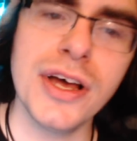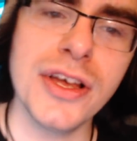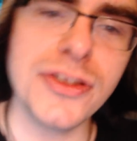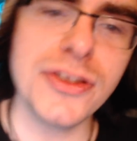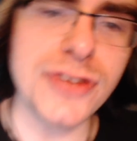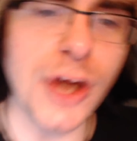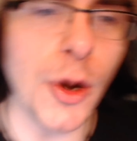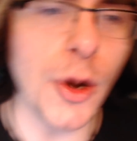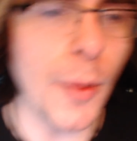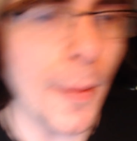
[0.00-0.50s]

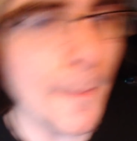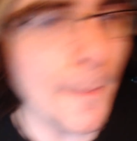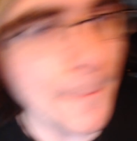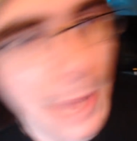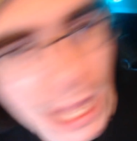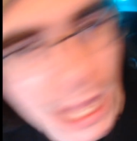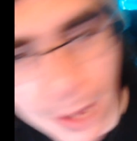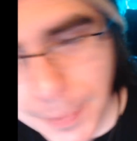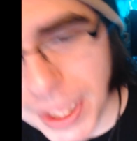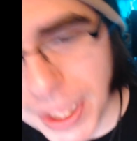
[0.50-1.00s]
So
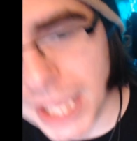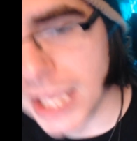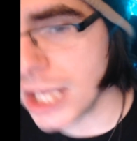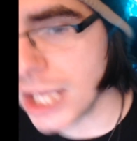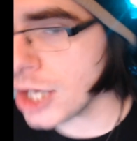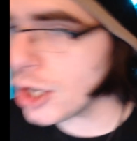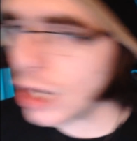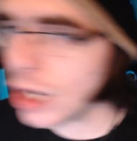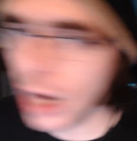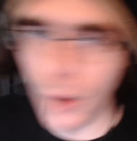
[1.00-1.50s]
maybe,
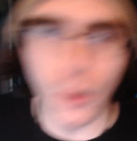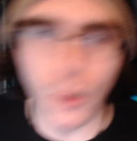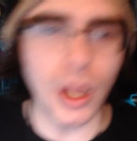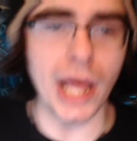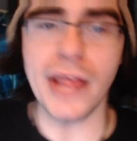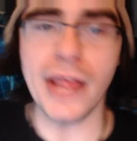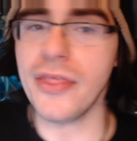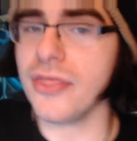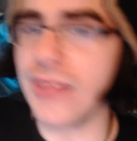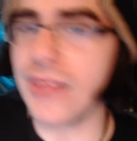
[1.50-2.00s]

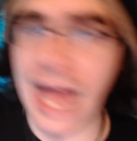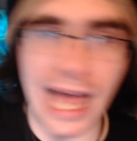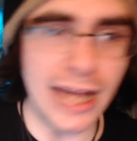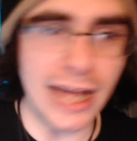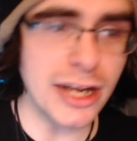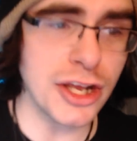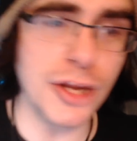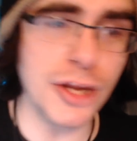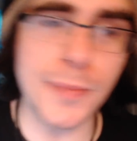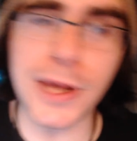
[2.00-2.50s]

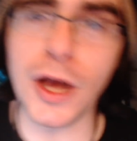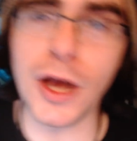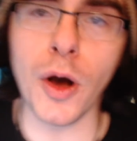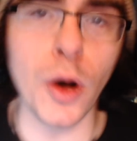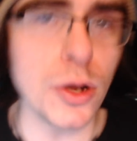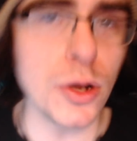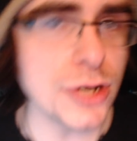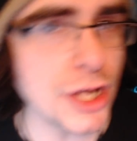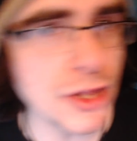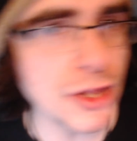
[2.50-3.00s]
that could be a
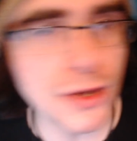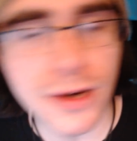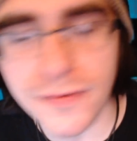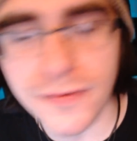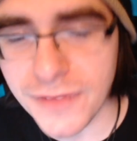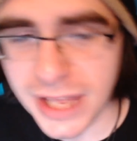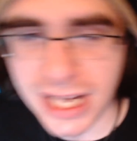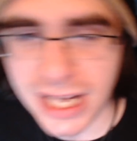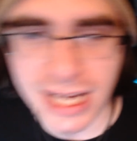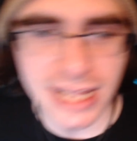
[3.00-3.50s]
whole nother
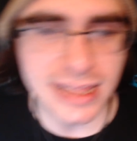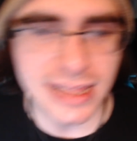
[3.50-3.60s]
event